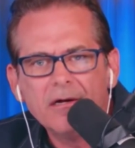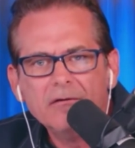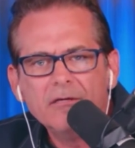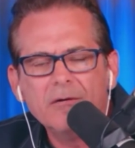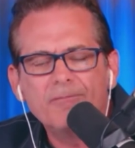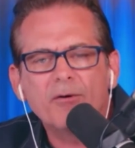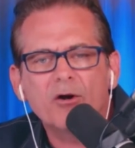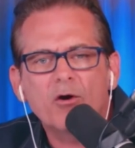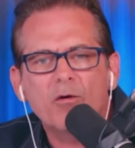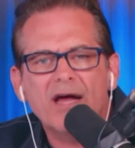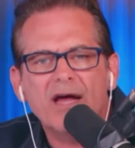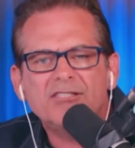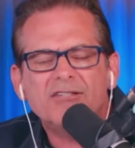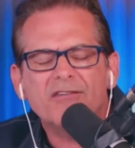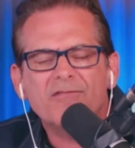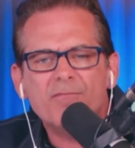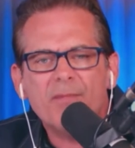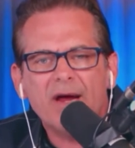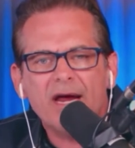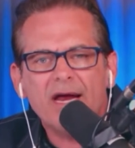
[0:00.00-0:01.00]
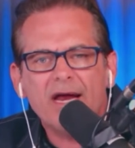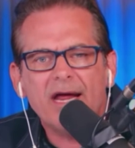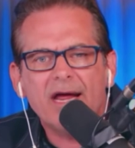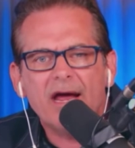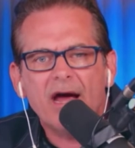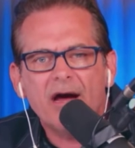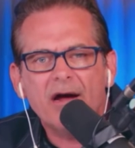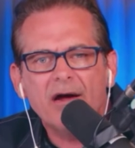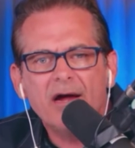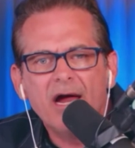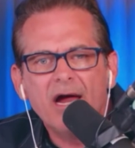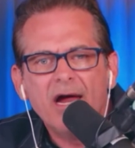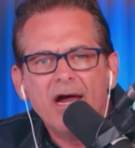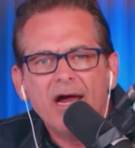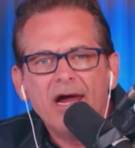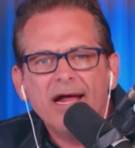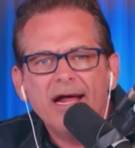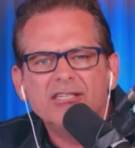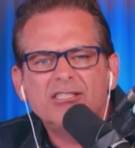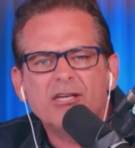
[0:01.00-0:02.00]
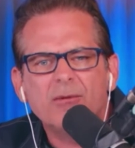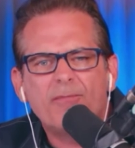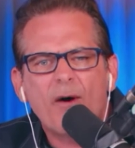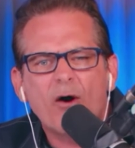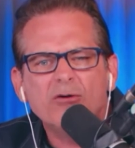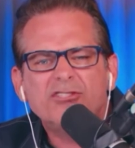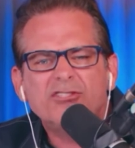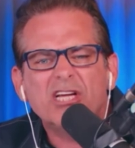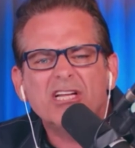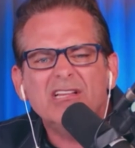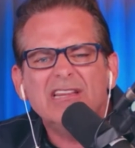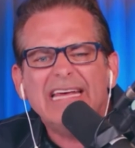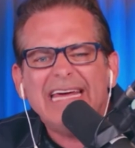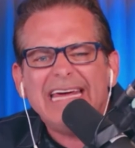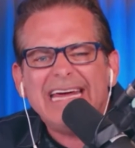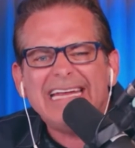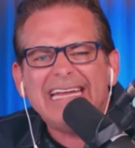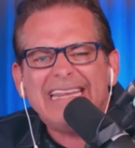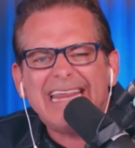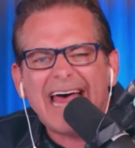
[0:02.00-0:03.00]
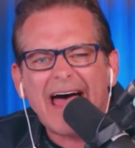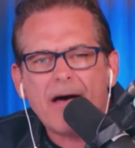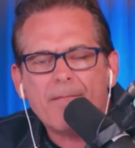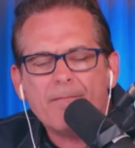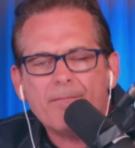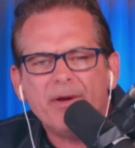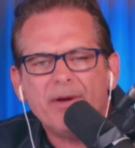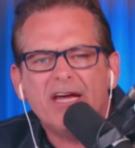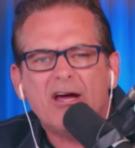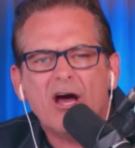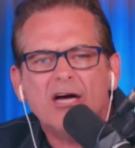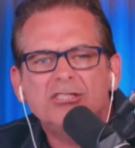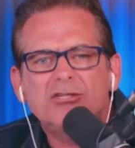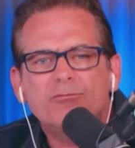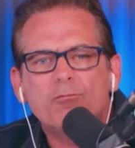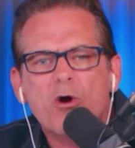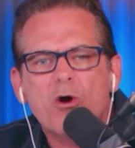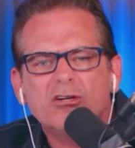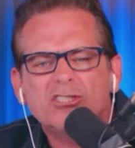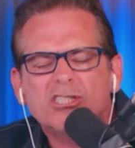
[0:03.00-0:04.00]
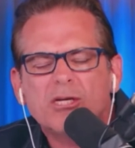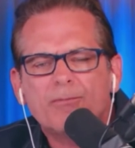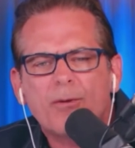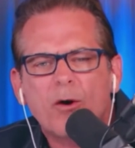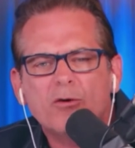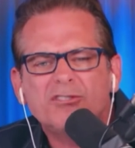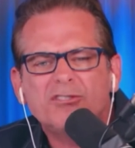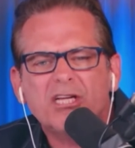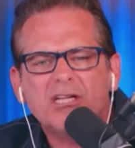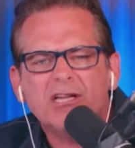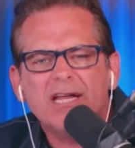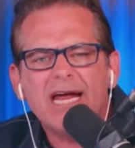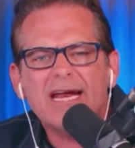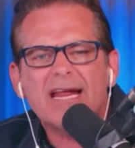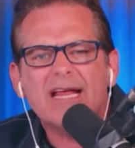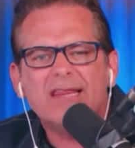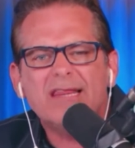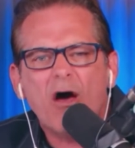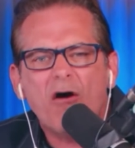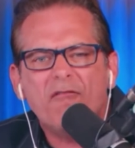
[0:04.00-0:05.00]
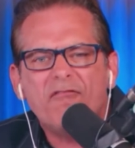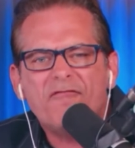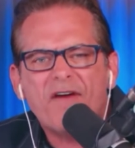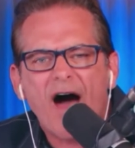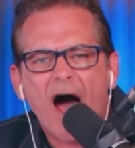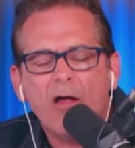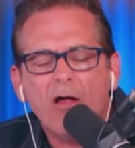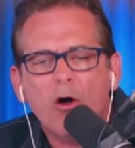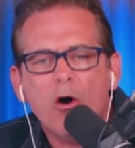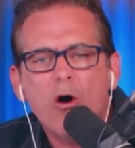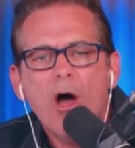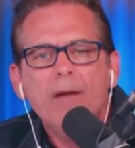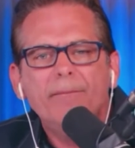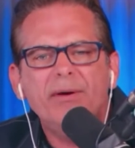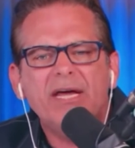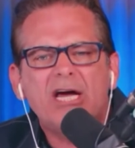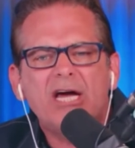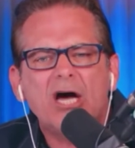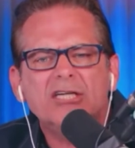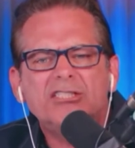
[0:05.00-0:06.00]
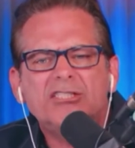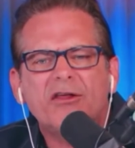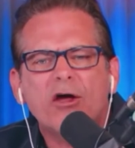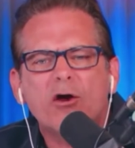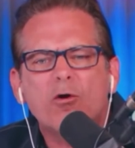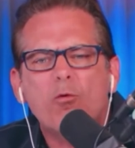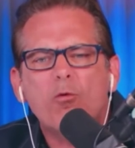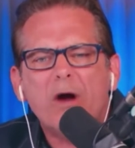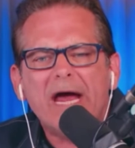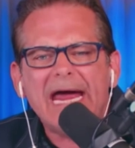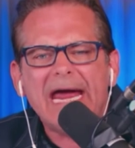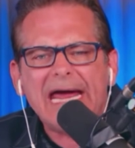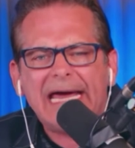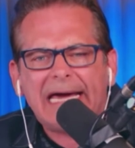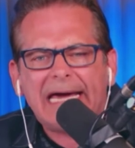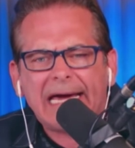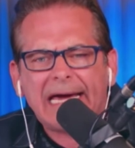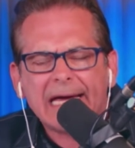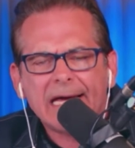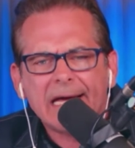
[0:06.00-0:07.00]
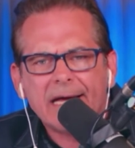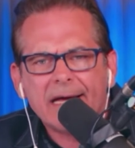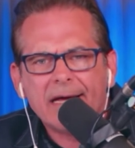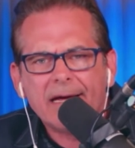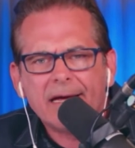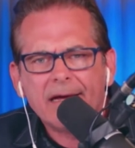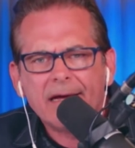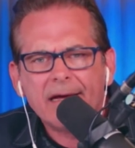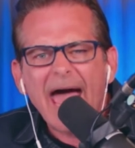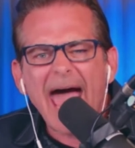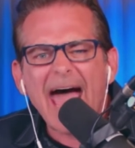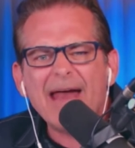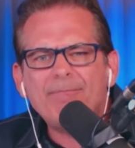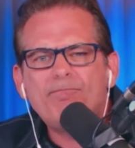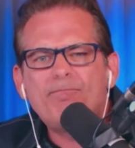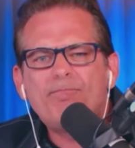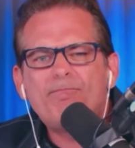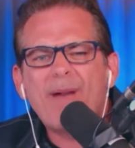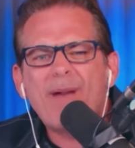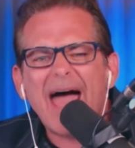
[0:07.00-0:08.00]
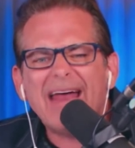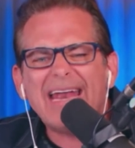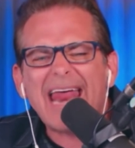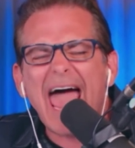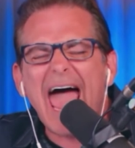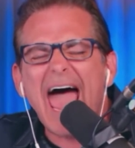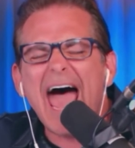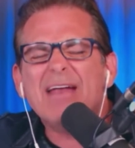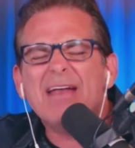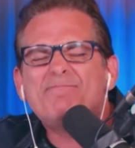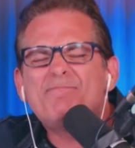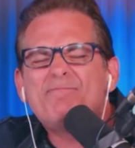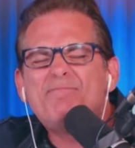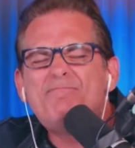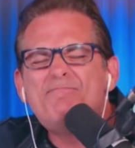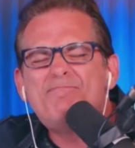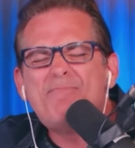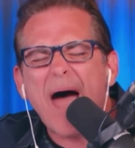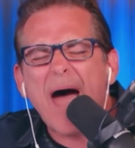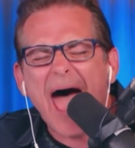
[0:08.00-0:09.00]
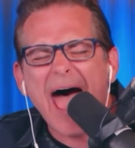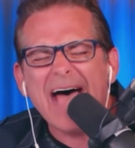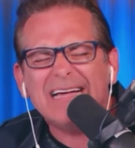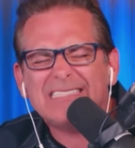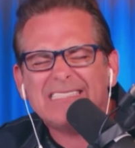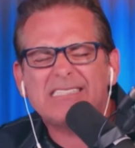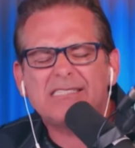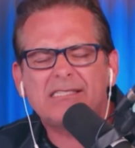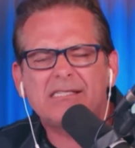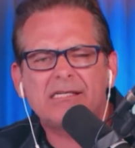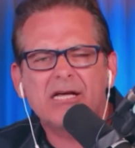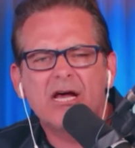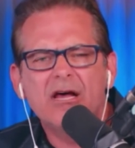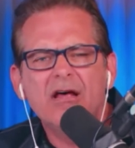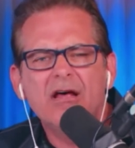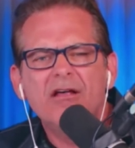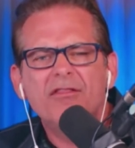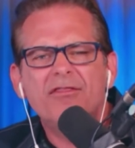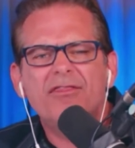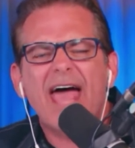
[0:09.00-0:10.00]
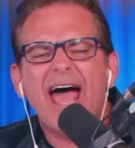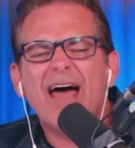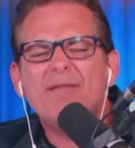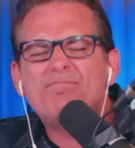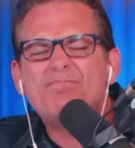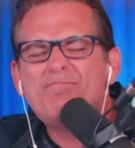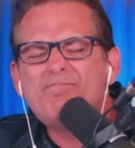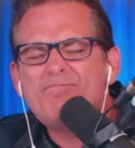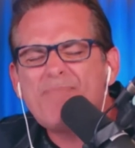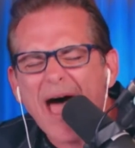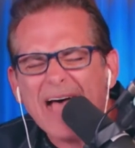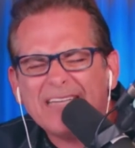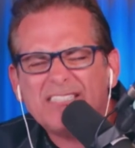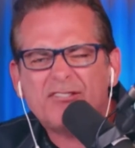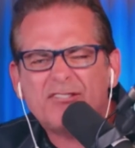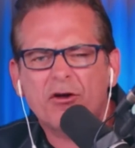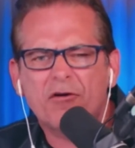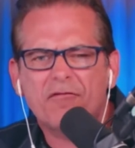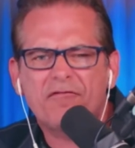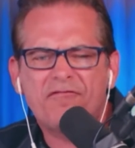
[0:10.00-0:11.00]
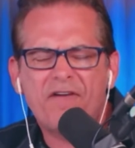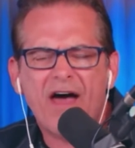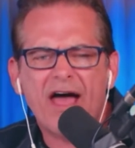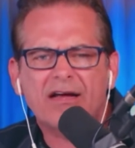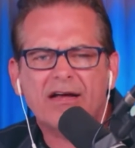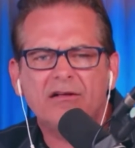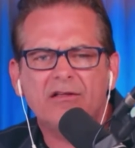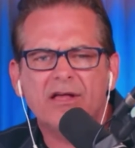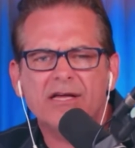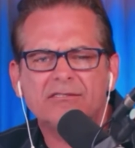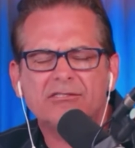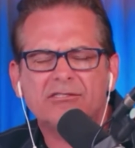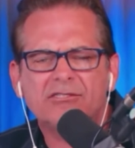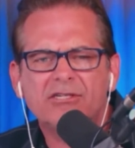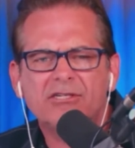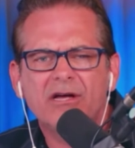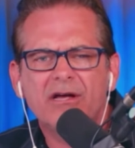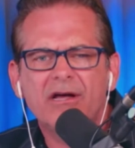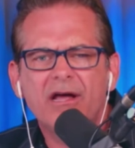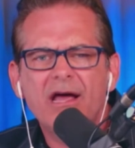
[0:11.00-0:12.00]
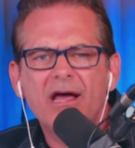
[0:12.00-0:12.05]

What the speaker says: The progressive media is supposed to lead them because we're supposed to lead and they'll follow because they're weak at best. At best, they're feckless.